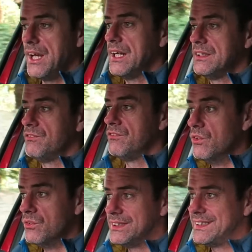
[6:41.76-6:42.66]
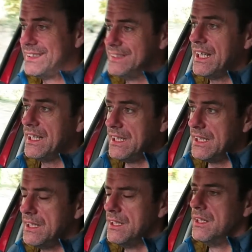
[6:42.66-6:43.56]
They had the Fluence
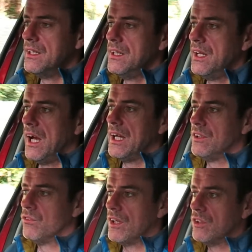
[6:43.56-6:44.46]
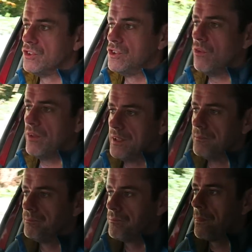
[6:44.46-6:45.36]
ZE and the Renault Zoe,
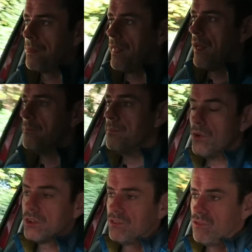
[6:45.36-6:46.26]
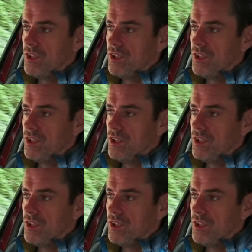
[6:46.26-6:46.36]
both of